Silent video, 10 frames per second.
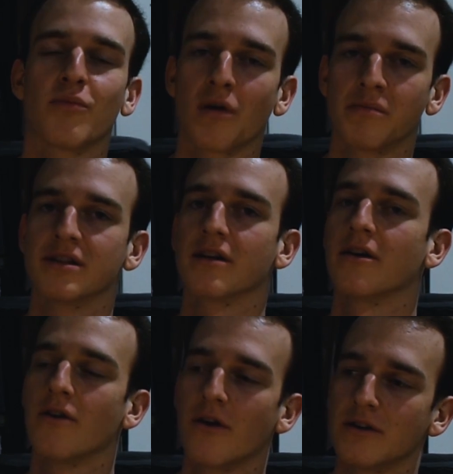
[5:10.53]
probably
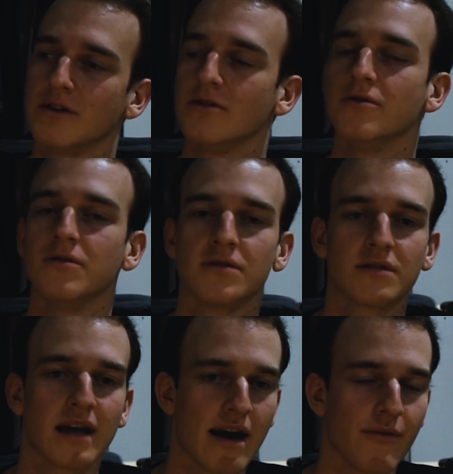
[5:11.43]
gonna not
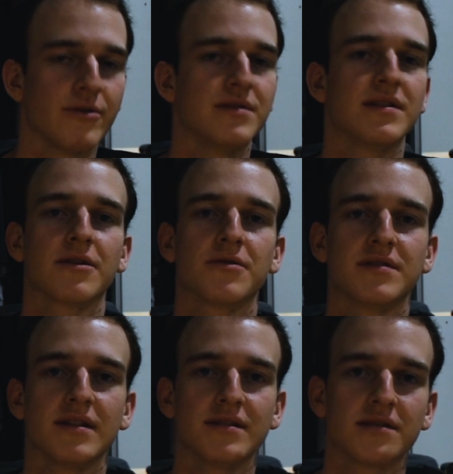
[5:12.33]
use every single
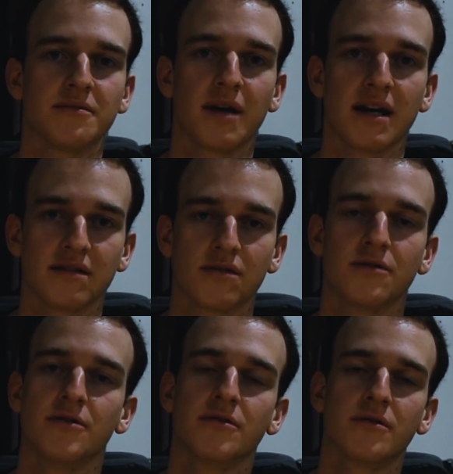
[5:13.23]
system and
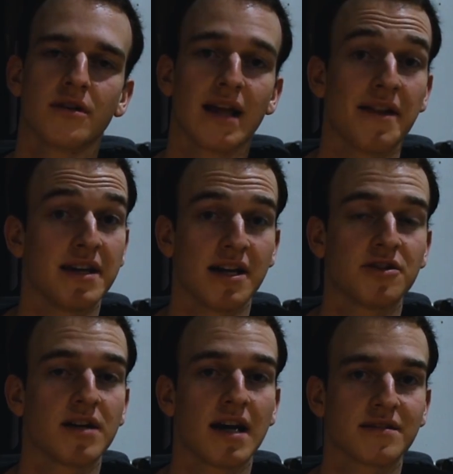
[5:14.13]
tool that that the
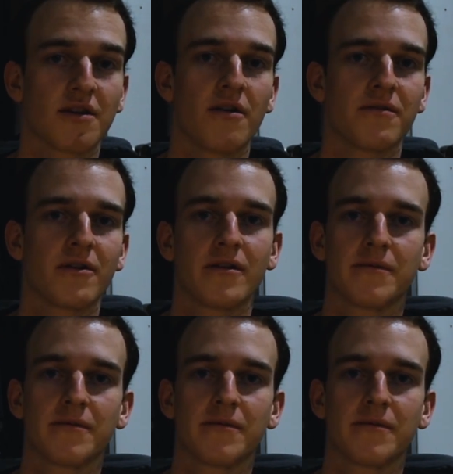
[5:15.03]
engine has to offer.